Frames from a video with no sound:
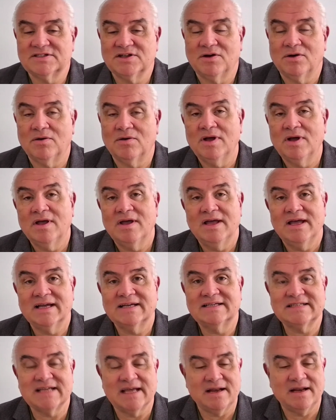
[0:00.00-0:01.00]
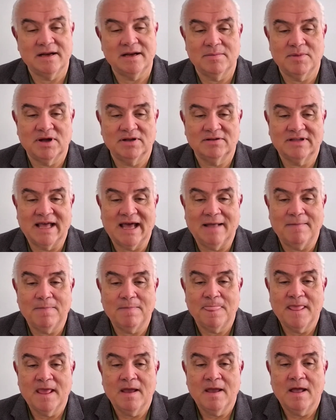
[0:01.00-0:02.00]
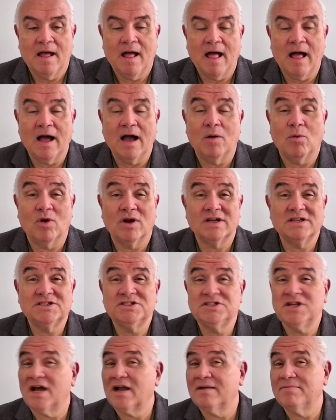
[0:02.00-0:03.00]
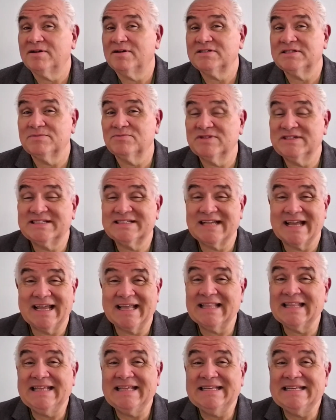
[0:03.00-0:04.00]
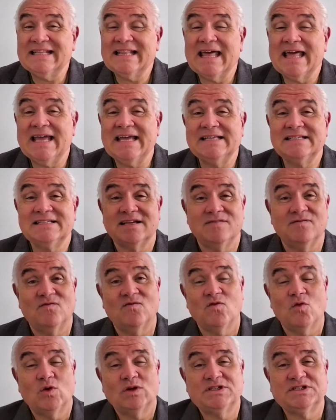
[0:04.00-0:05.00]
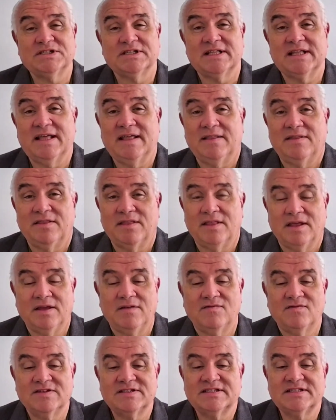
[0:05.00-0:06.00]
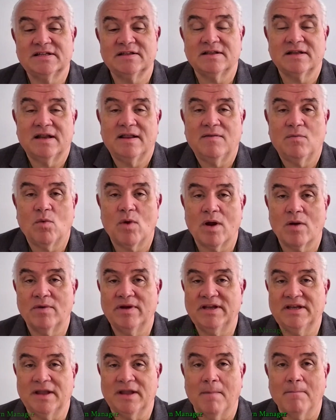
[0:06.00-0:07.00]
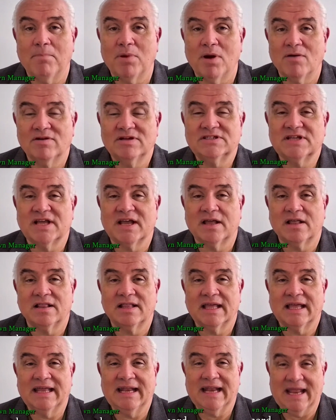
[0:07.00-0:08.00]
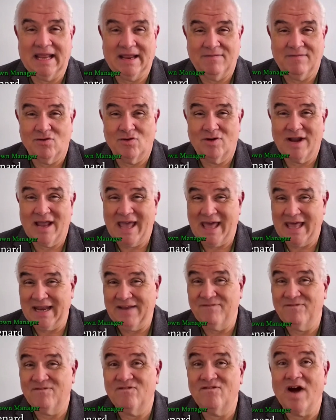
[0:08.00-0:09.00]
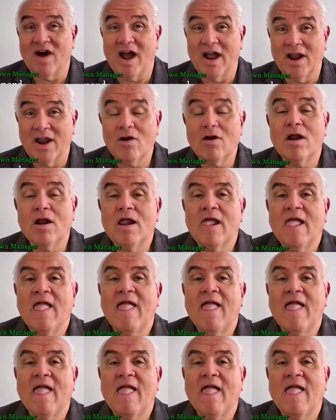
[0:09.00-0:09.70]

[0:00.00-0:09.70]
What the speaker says: So excited about that. I wanted to talk about some recycling delays. Unfortunately, the facility where we dump our recycling in Avon had a fire.